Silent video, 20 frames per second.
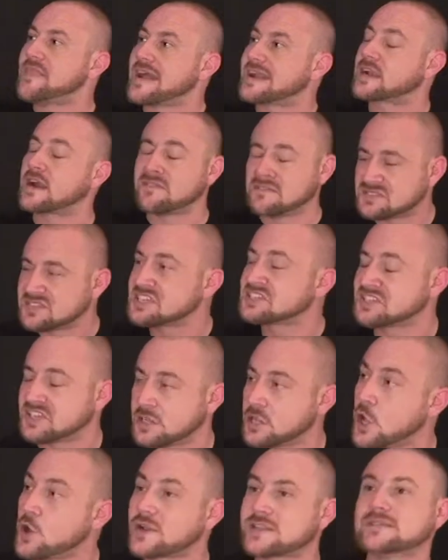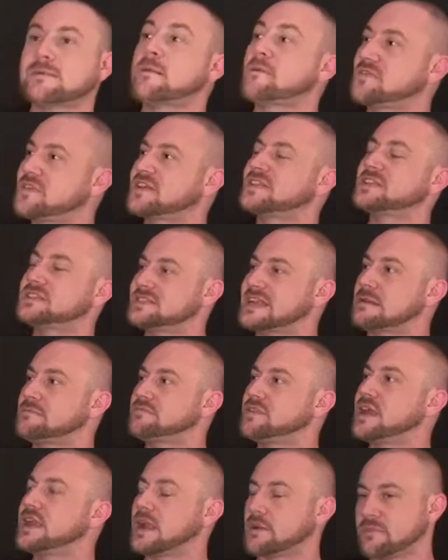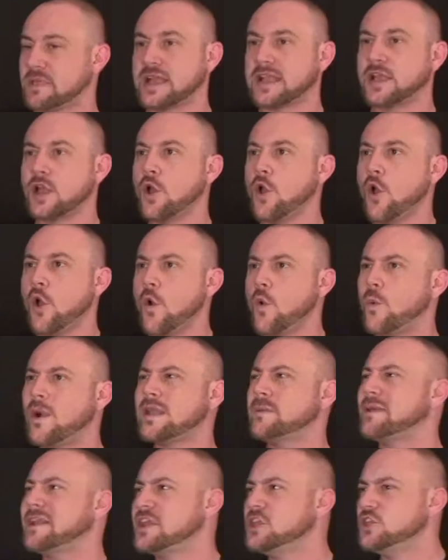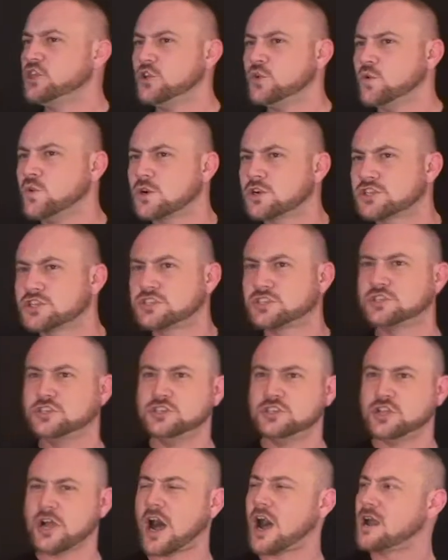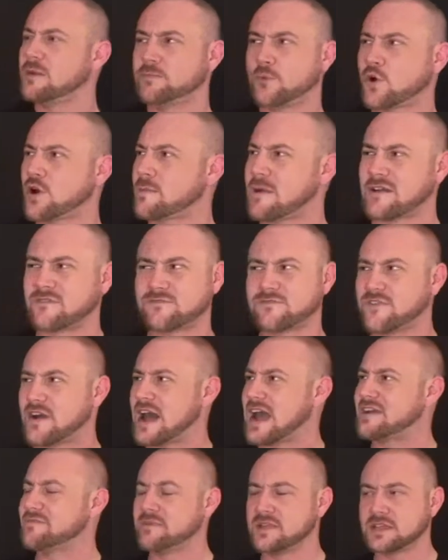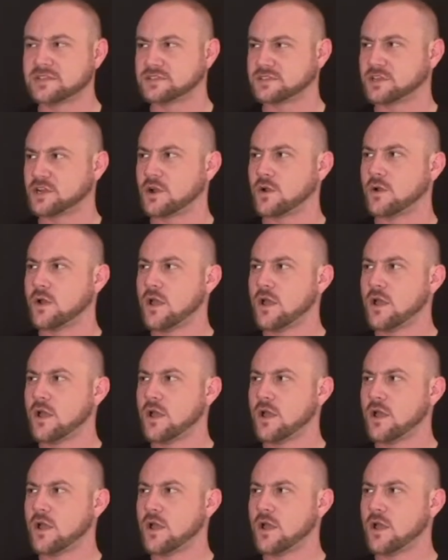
that conversation alone, because I remember thinking the same thing. I'm like, wait a minute, you were on board about 5 minutes ago.